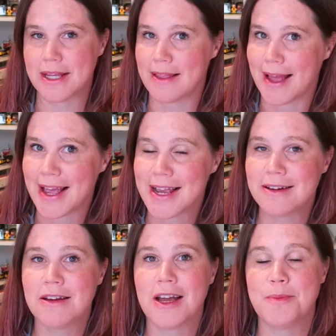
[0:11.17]
And the
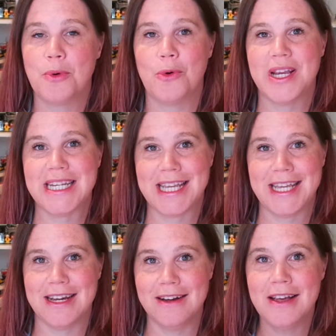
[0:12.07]
headline point
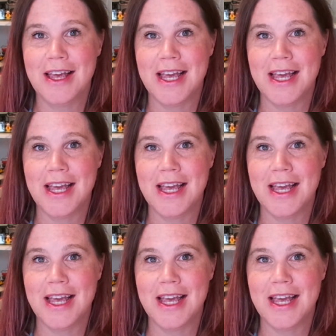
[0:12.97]
here